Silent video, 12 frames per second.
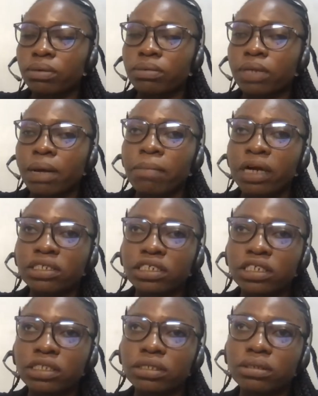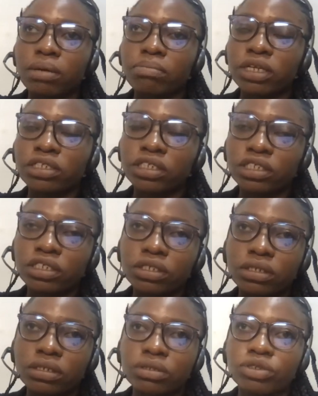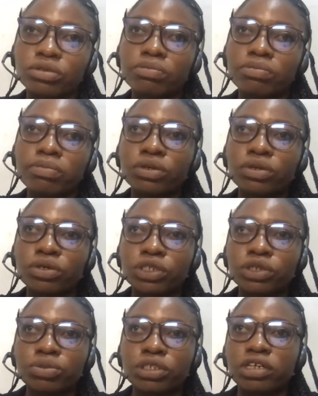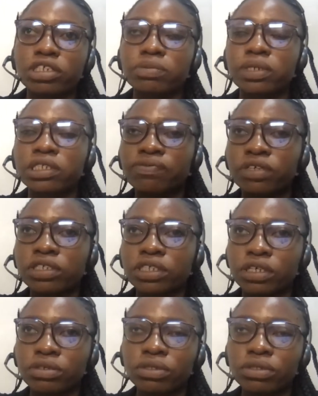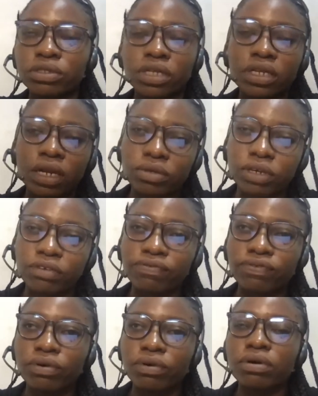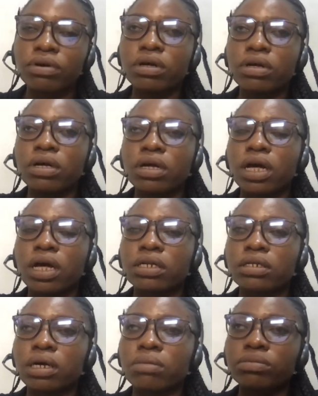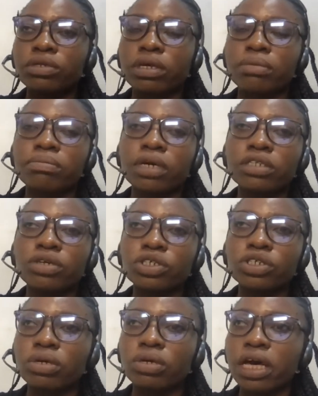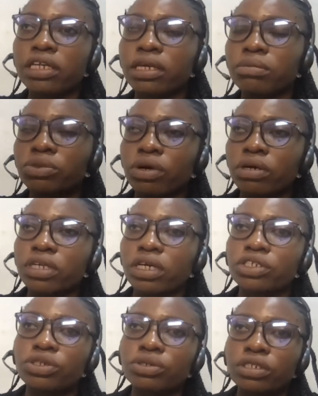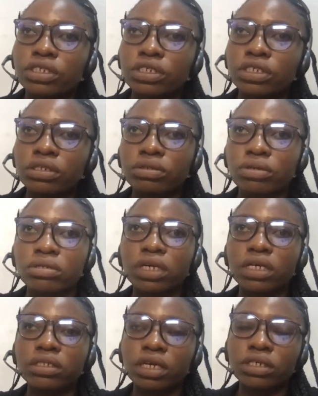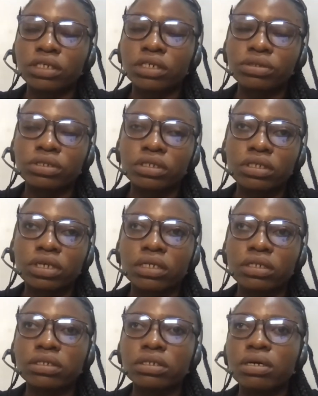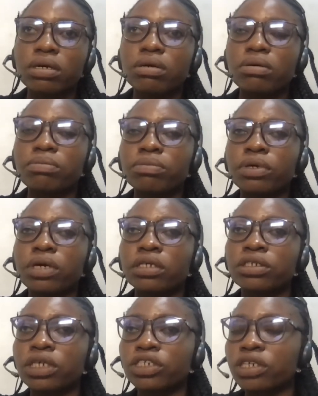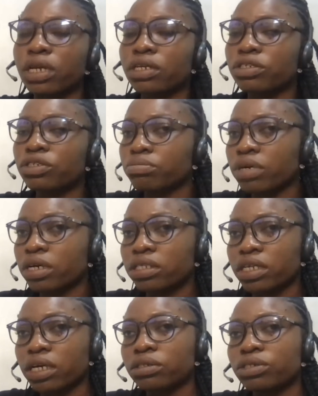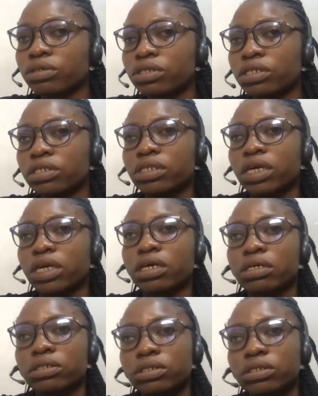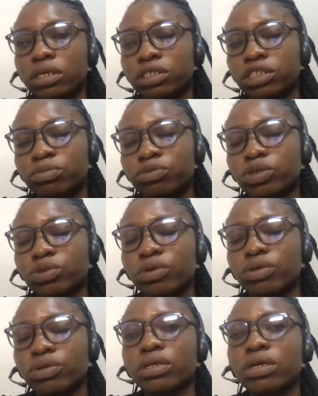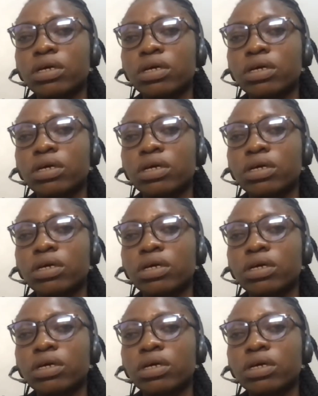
that matches mentees to mentors which have specific skills that they are looking for. And the mentors will guide them throughout their journey, throughout their tech journey, and essentially to make their journey in tech a smooth one.